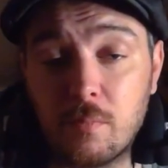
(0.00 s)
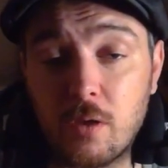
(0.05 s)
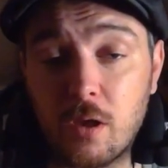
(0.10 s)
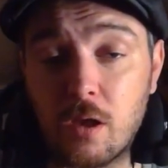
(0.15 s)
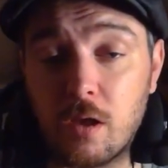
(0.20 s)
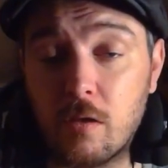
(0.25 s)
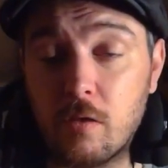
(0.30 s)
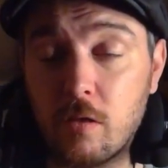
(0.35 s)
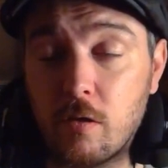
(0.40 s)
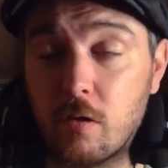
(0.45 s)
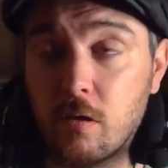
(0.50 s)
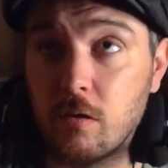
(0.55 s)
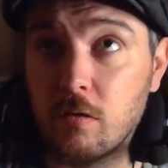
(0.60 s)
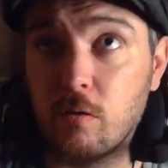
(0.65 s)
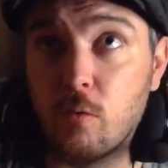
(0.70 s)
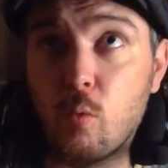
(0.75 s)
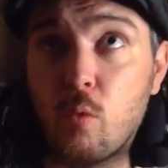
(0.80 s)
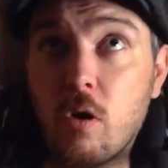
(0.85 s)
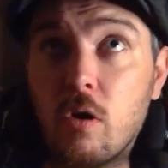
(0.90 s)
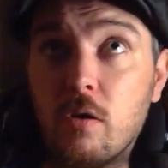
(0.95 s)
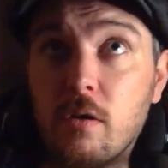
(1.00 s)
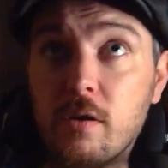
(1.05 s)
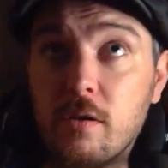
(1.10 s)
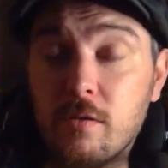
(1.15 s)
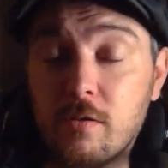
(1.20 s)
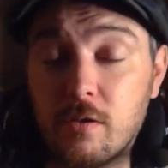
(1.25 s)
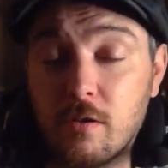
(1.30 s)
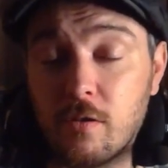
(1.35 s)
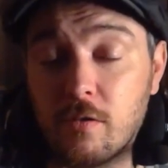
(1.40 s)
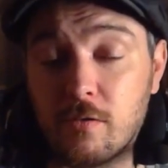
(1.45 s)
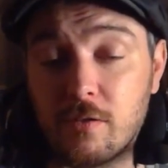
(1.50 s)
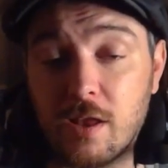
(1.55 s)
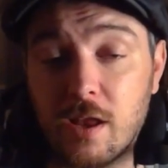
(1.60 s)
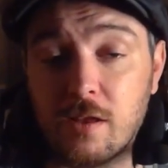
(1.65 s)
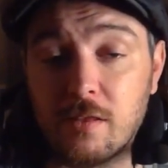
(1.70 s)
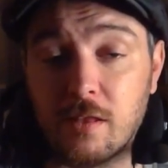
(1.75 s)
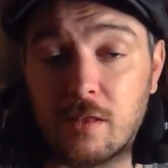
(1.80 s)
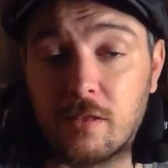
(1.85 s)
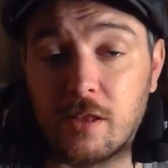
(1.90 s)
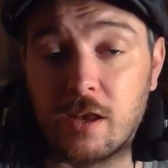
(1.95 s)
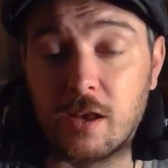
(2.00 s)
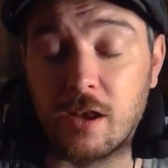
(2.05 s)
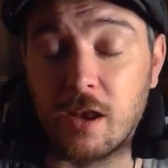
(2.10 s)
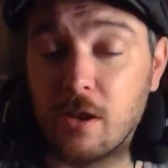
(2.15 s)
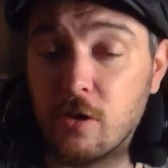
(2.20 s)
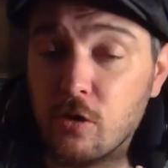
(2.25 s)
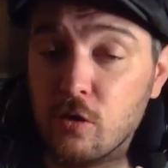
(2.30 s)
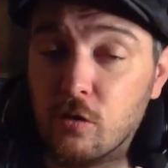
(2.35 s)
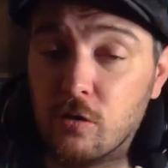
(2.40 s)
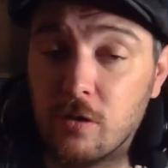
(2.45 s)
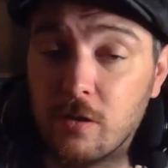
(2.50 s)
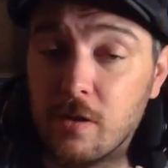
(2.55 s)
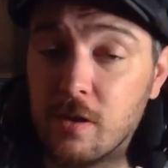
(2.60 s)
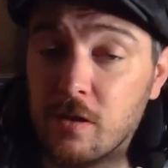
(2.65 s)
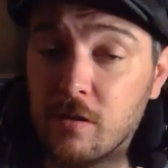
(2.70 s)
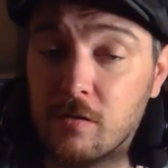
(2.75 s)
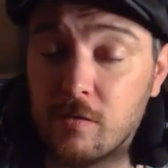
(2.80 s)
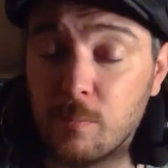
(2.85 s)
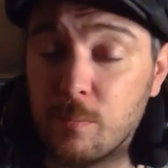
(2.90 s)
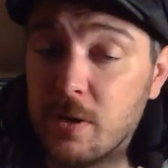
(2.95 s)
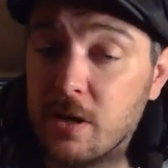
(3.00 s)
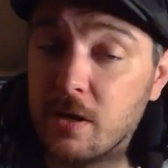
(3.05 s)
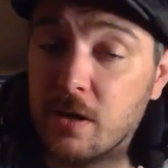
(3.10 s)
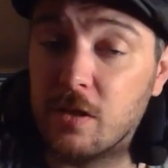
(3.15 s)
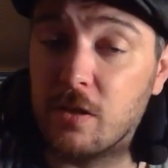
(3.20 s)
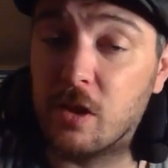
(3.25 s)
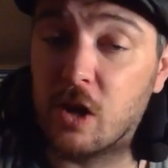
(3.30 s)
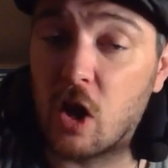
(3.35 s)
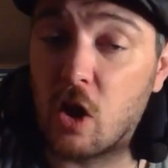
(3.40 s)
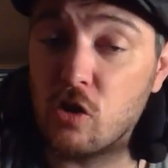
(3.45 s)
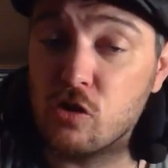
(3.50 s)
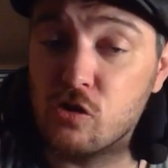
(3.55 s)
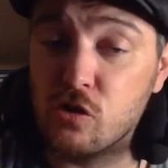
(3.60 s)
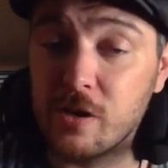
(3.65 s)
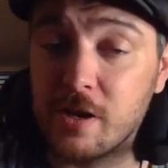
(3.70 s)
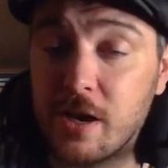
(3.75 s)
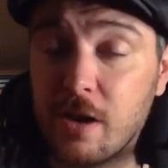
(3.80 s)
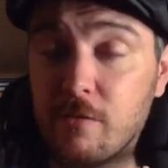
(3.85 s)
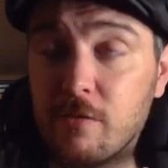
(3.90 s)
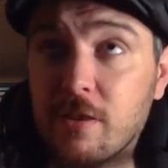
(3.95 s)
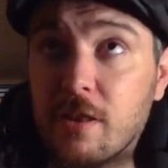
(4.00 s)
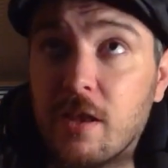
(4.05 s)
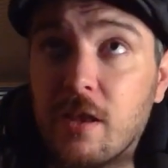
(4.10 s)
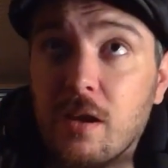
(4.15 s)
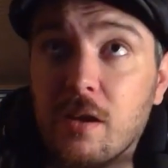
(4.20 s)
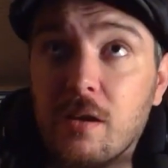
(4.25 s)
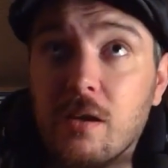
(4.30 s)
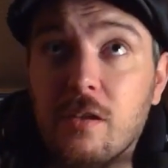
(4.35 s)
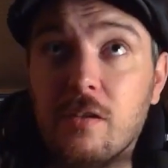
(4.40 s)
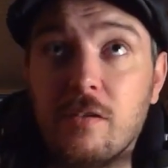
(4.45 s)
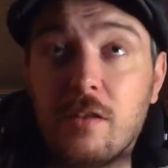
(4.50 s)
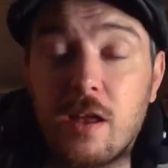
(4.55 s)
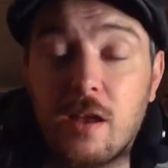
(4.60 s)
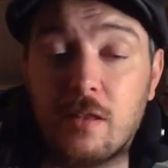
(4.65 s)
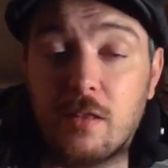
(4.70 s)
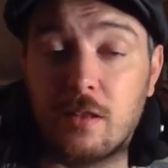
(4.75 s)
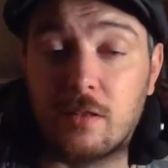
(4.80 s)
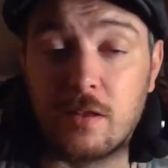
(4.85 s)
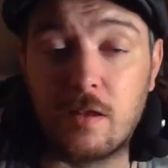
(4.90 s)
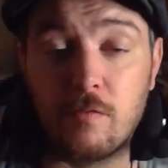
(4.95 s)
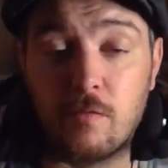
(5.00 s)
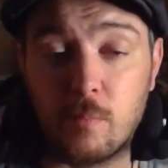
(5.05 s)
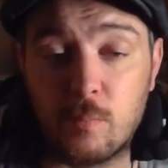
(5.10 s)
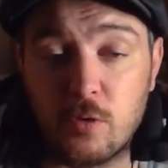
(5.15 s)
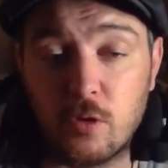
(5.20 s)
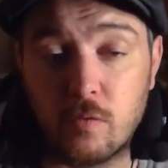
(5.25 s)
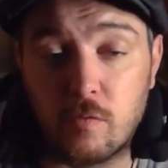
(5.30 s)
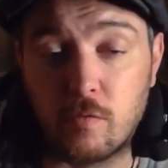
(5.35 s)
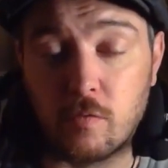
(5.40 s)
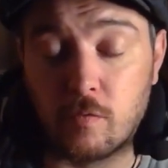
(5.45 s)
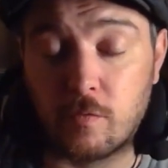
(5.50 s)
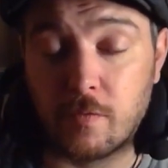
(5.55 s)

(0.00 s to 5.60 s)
the Warrens, and they're saying that they can get used to this and being in the country and everything, and saying that they have a beautiful